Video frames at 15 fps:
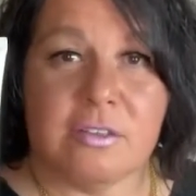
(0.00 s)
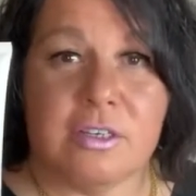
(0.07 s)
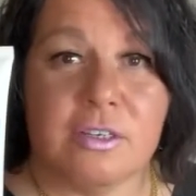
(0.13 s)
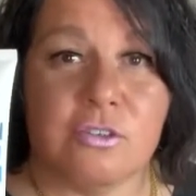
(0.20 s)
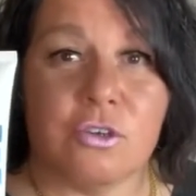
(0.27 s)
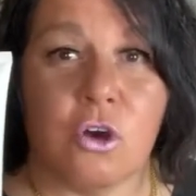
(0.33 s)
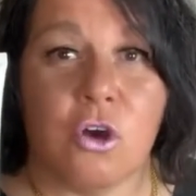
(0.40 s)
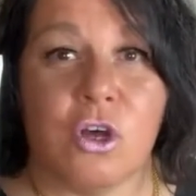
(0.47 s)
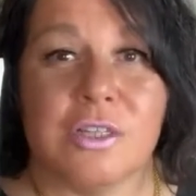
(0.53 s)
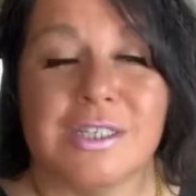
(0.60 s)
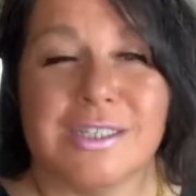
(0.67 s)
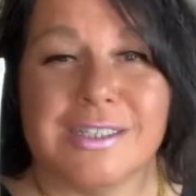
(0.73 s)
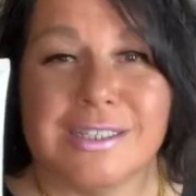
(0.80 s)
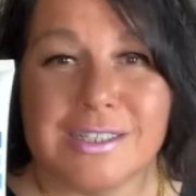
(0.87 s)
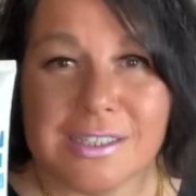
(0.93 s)
and it's called
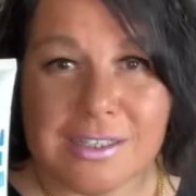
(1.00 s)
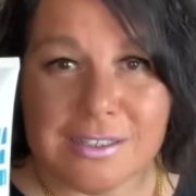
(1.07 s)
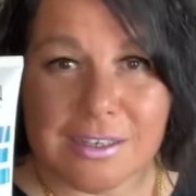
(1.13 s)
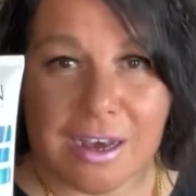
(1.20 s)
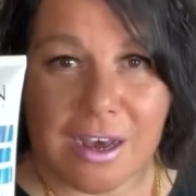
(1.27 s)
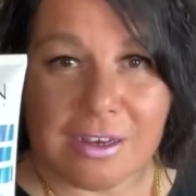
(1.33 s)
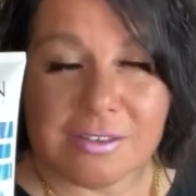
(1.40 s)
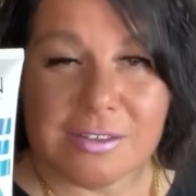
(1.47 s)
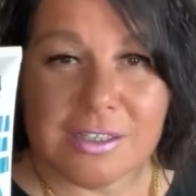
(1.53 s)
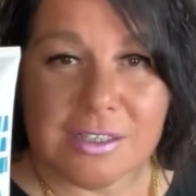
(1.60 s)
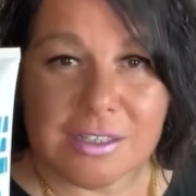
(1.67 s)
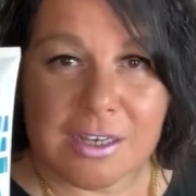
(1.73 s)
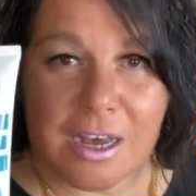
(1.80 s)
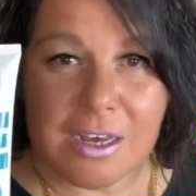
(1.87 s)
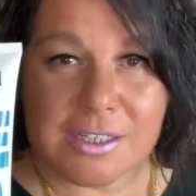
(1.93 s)
Detox.
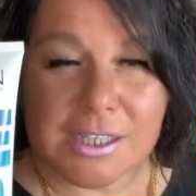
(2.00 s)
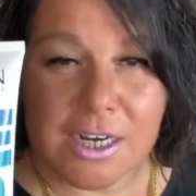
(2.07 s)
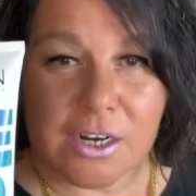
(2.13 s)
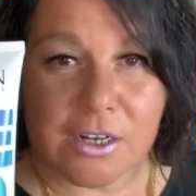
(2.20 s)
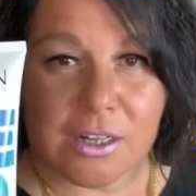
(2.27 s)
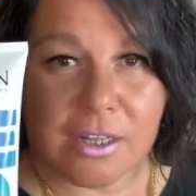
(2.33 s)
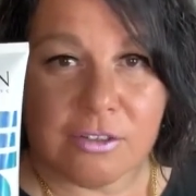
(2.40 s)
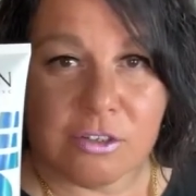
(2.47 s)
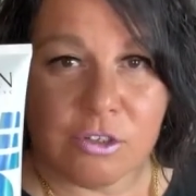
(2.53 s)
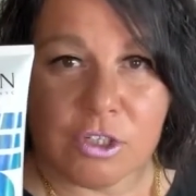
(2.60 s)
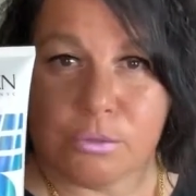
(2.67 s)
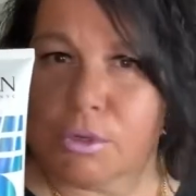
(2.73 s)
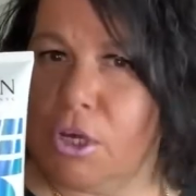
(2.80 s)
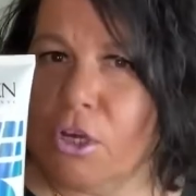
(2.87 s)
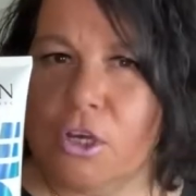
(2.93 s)
Detox hair cleansing cream.